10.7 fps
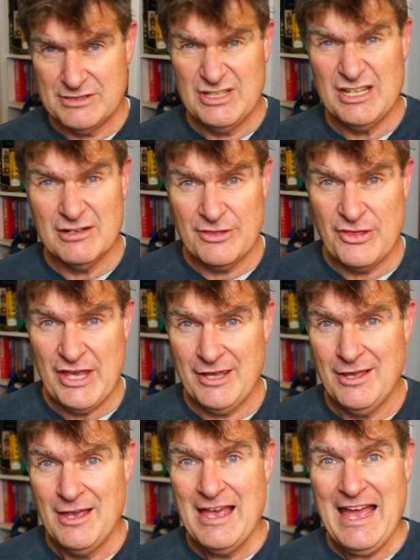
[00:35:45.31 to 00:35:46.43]
dealer thing,
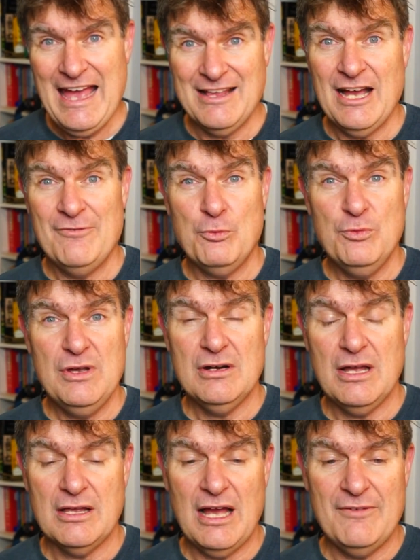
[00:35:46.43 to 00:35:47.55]
and gave
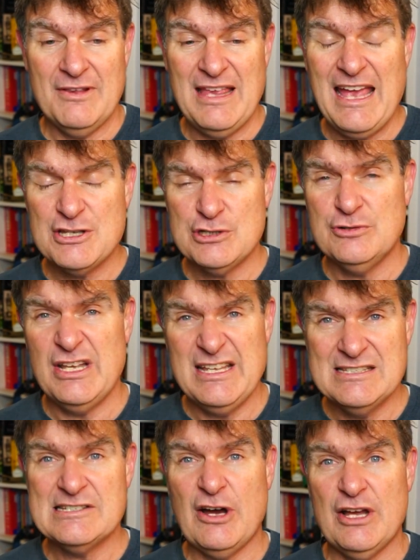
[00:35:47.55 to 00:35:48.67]
an excellent
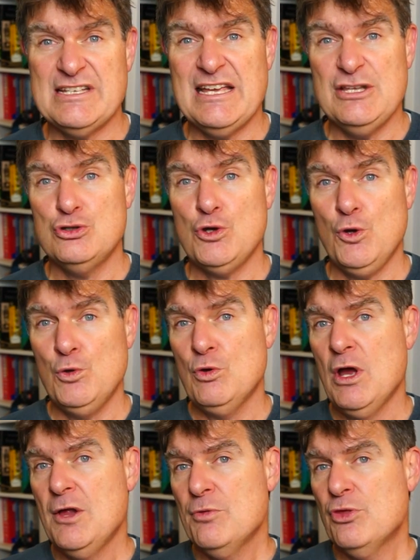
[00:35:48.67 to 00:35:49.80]
insight into
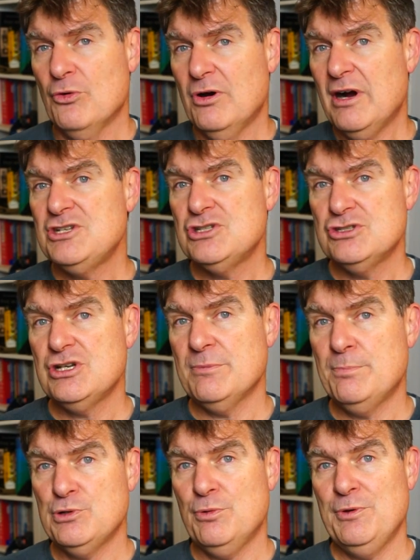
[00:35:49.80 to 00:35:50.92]
the relationship
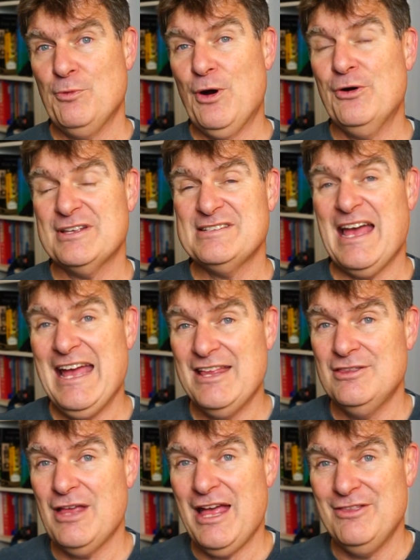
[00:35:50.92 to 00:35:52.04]
between Rolex
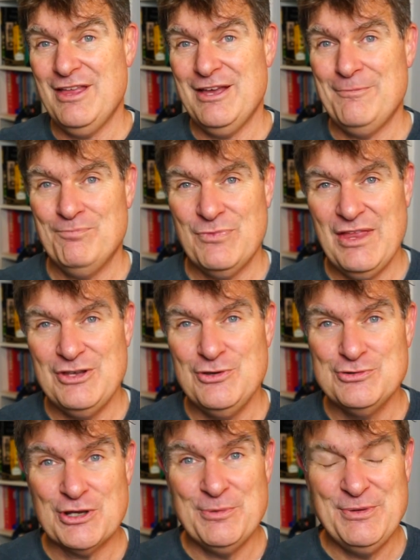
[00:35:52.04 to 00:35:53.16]
and their
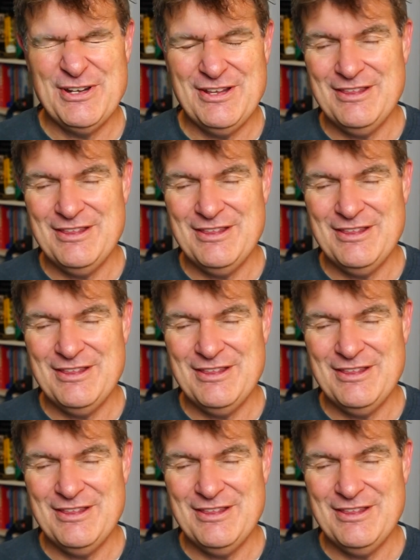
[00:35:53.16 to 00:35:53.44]
user community,